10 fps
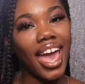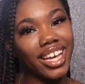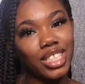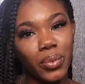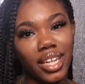
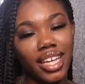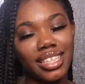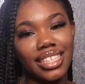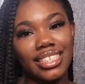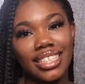
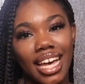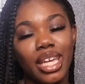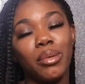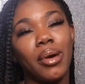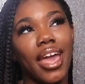sweeties, it's
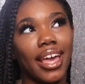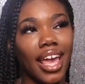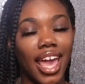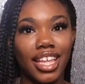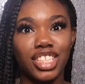Naimah,
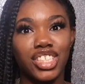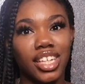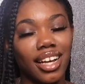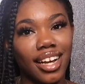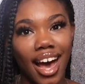aka the
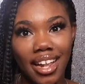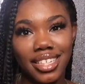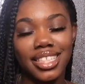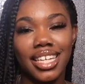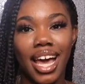Sugar
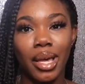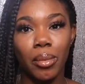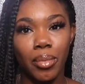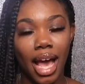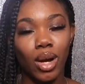Goddess, and I am
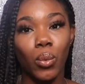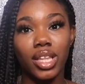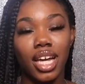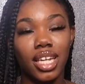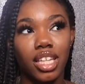back
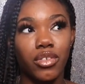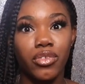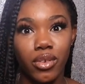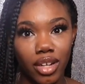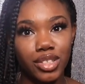with another
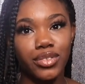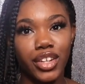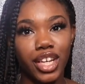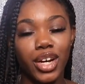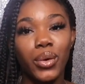fragrance
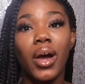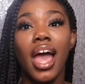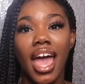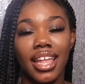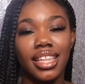video,
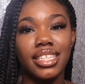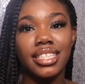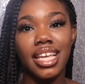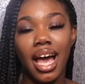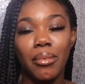and this
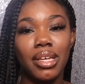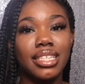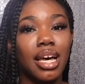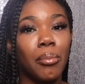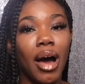time it's
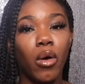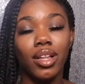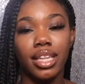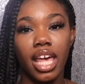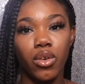about
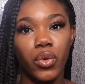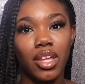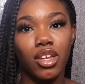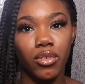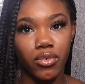
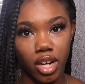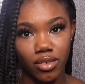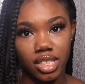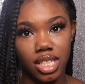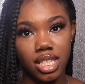layering your
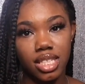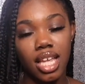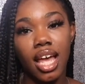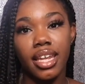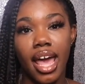fragrances.
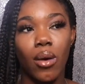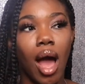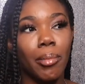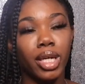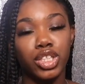Now,
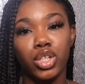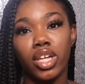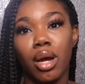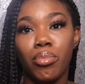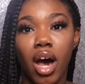I'm going to show
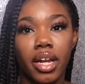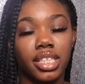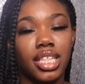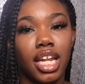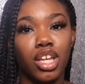y'all products
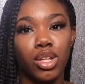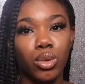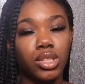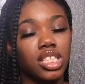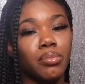that I
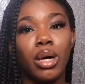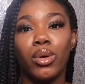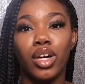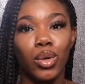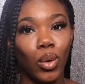use to smell
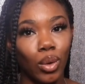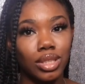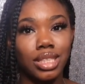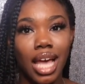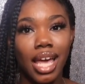good all
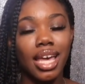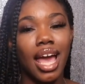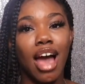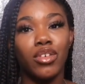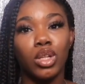day and
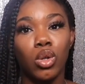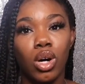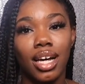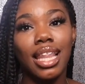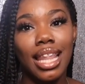have a
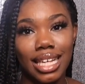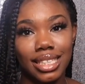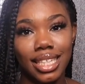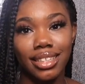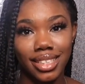
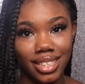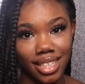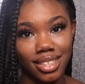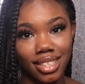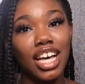long-lasting
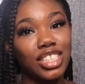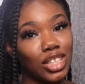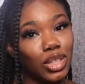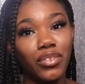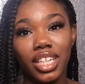scent. So
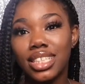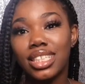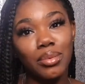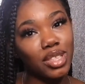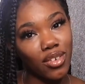don't forget to
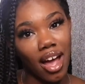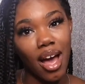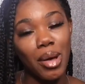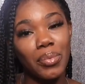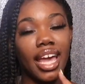
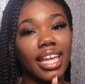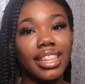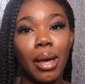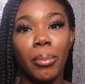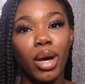subscribe and hit
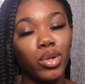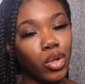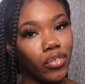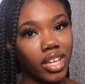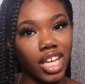that bell
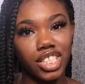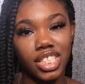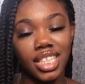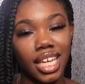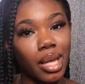notification
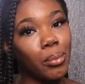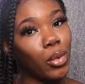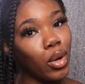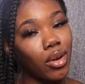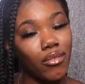to get
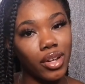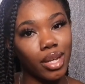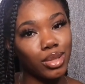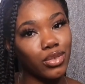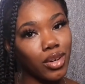more
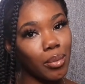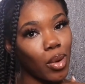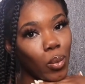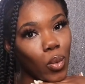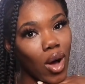videos from
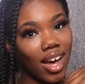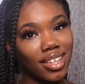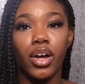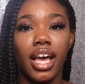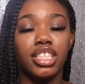moi.
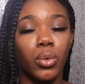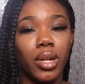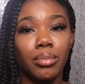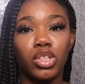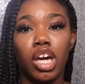Okay, so when
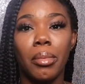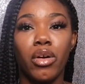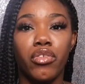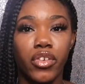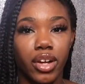I'm talking
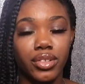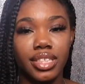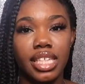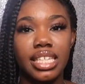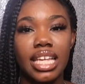about
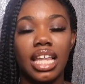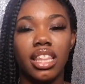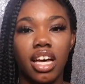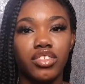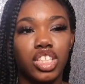fragrances, I
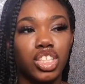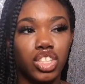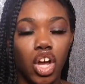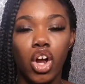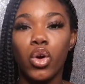love to
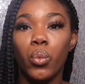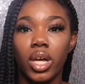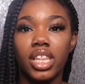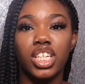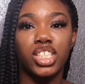start
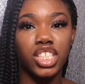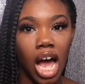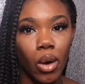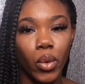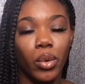with the
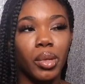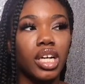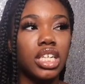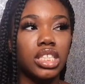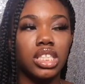shower
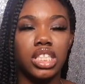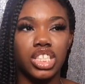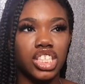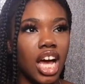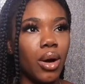because the
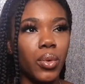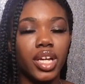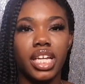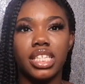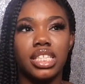shower
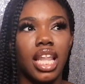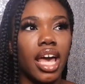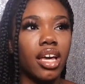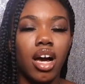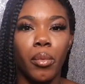is
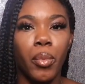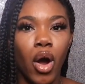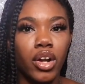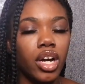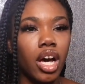like a
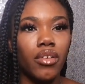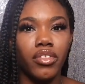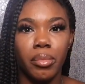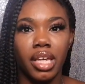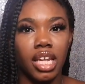part of
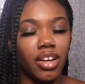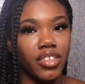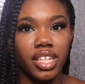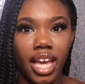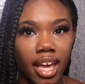the beginning of
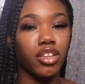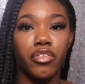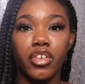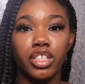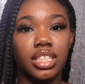your day. The
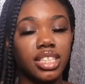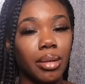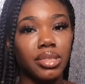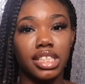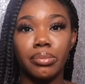first
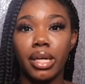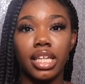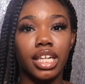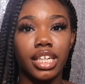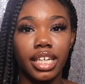step to
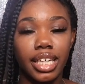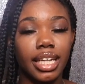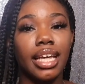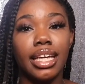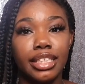smelling good
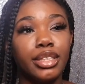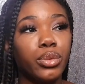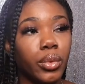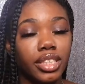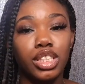is you
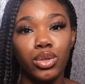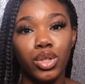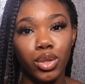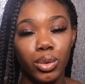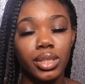want to
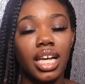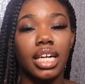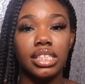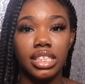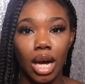use
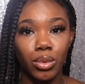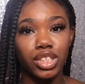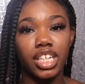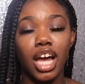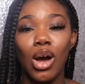a shower
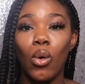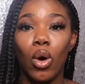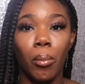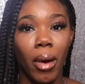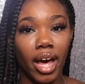gel
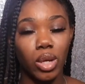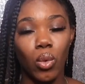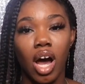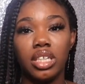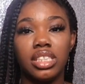or a body
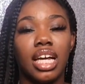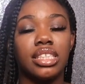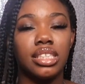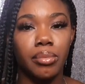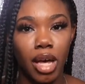wash that
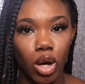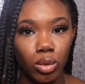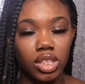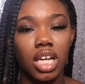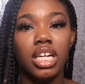
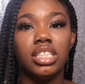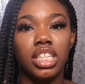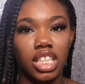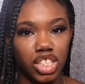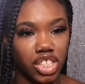smells
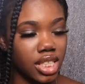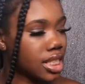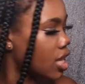delicious.